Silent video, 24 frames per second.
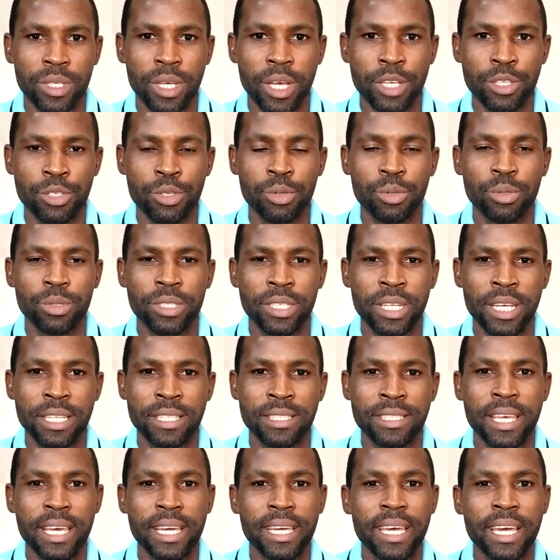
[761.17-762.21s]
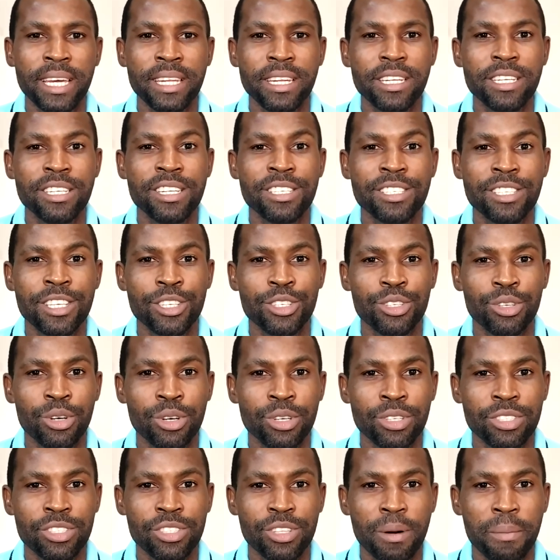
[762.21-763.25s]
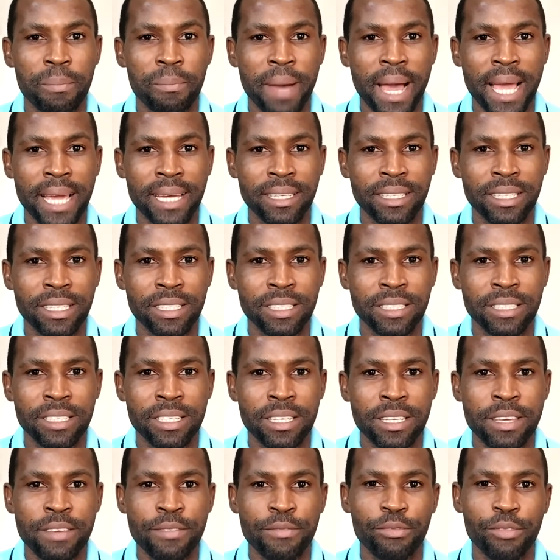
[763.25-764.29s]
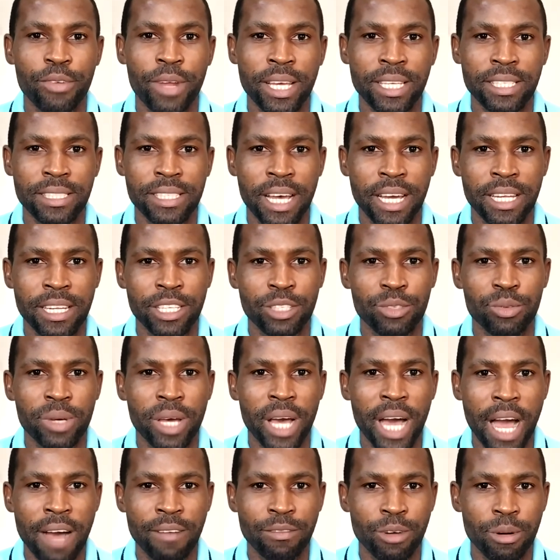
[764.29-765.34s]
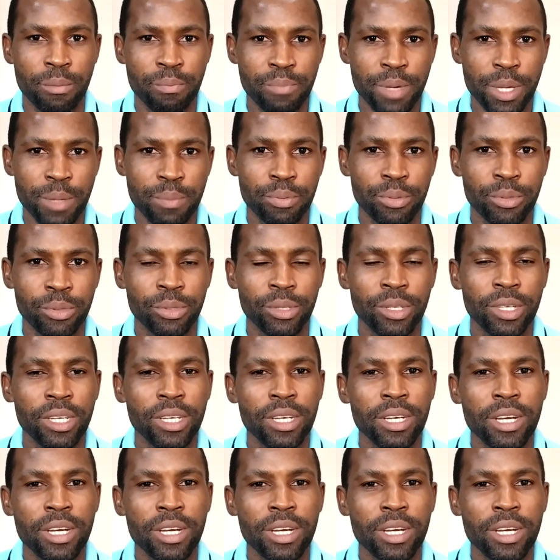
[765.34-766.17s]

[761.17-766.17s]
And so they take any decisions not minding the influence that it will have on people.